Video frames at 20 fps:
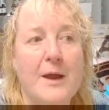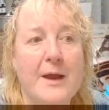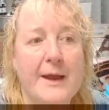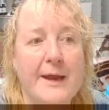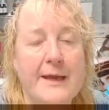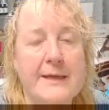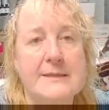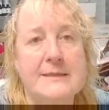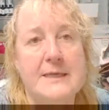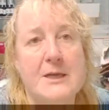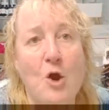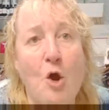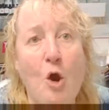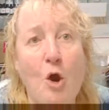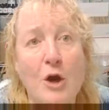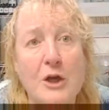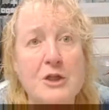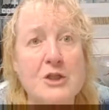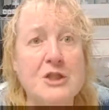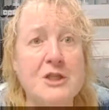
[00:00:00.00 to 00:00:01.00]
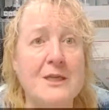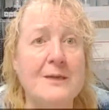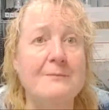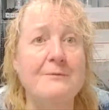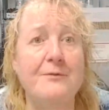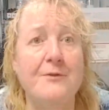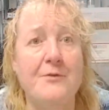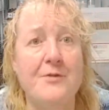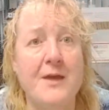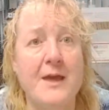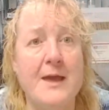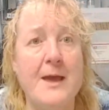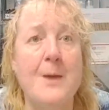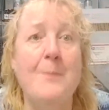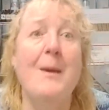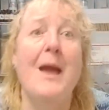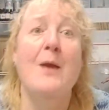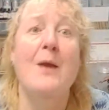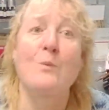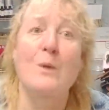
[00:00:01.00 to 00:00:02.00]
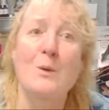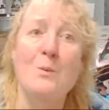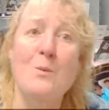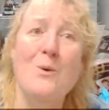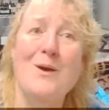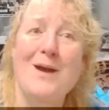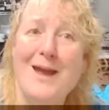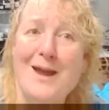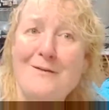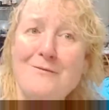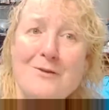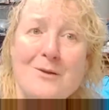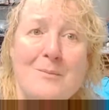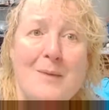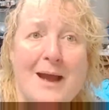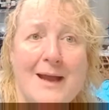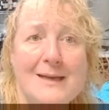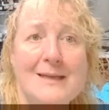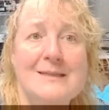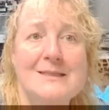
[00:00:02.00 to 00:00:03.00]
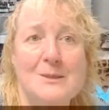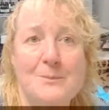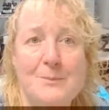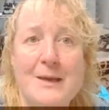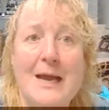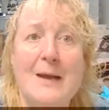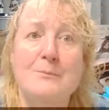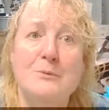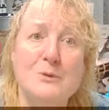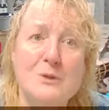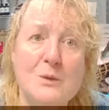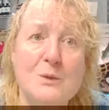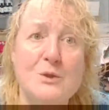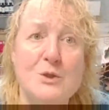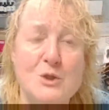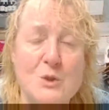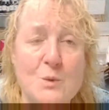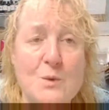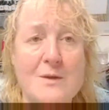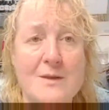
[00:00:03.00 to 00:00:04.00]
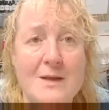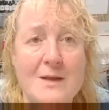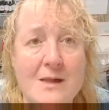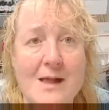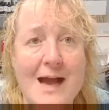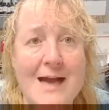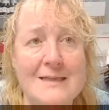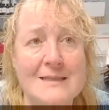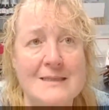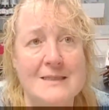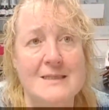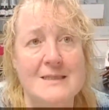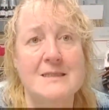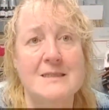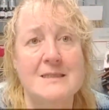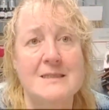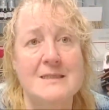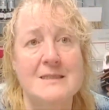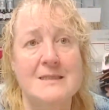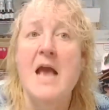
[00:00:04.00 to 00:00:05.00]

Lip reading: it's a hardship for them, and we want everybody to be able to enjoy the classes.